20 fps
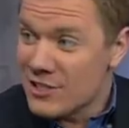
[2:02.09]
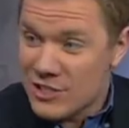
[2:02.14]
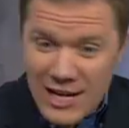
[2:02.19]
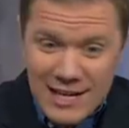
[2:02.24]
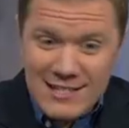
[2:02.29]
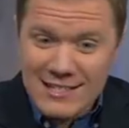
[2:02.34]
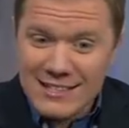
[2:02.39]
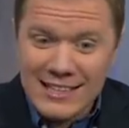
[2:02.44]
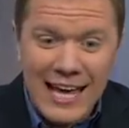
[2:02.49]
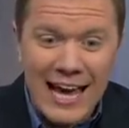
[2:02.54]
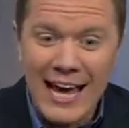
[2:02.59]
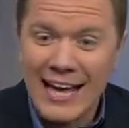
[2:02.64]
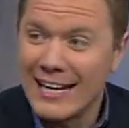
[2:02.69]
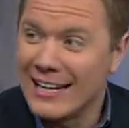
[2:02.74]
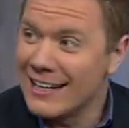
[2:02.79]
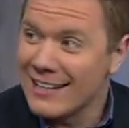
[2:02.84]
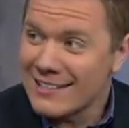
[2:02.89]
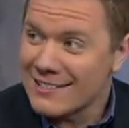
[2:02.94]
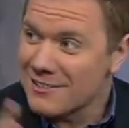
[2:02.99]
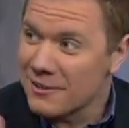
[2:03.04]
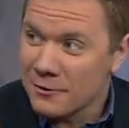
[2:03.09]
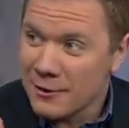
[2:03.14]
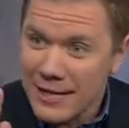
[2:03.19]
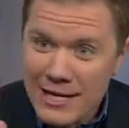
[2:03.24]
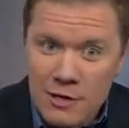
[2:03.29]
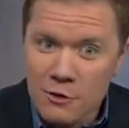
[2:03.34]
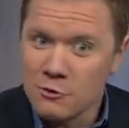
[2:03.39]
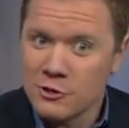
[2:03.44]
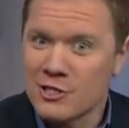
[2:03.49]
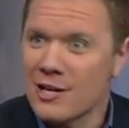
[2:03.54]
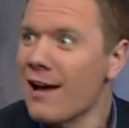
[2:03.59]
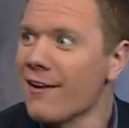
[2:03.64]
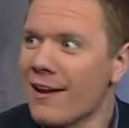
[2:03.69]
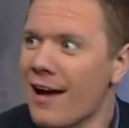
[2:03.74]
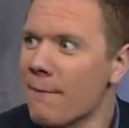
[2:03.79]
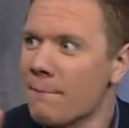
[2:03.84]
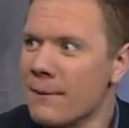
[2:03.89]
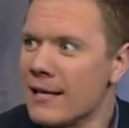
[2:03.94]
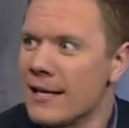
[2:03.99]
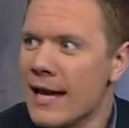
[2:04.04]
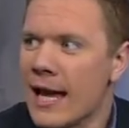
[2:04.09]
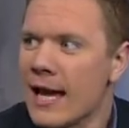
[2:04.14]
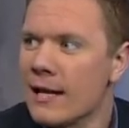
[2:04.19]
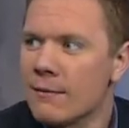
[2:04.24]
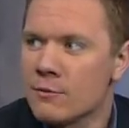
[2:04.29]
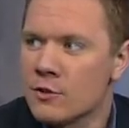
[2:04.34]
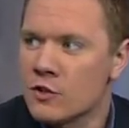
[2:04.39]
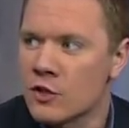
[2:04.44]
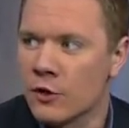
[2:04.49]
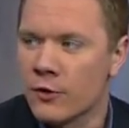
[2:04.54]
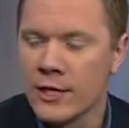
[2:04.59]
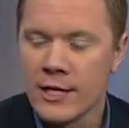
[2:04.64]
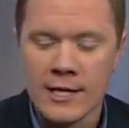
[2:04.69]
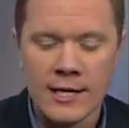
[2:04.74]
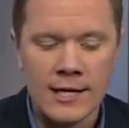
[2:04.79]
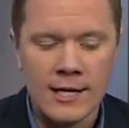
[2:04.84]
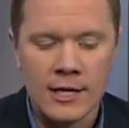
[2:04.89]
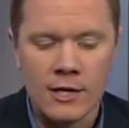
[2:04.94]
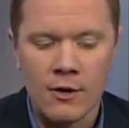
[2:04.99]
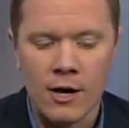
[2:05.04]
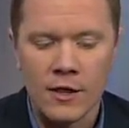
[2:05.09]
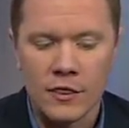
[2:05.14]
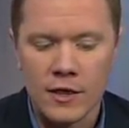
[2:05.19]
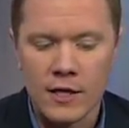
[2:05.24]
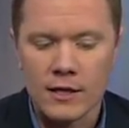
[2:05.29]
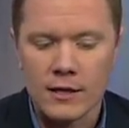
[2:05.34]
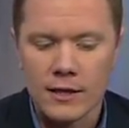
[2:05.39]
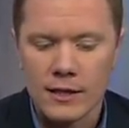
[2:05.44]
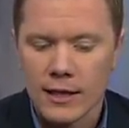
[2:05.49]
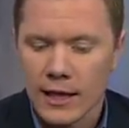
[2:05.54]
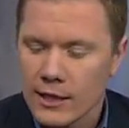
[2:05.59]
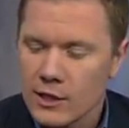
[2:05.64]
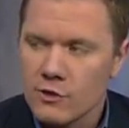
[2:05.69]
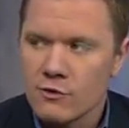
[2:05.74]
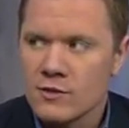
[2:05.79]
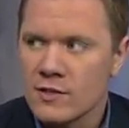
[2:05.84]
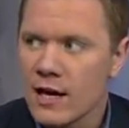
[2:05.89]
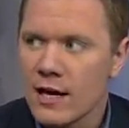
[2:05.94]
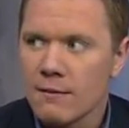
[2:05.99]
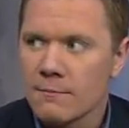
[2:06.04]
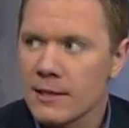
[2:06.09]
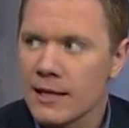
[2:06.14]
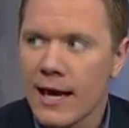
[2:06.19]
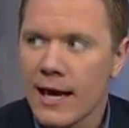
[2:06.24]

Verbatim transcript: Jets land, and it's you know he who shall not be named. So you know, I think that like you said,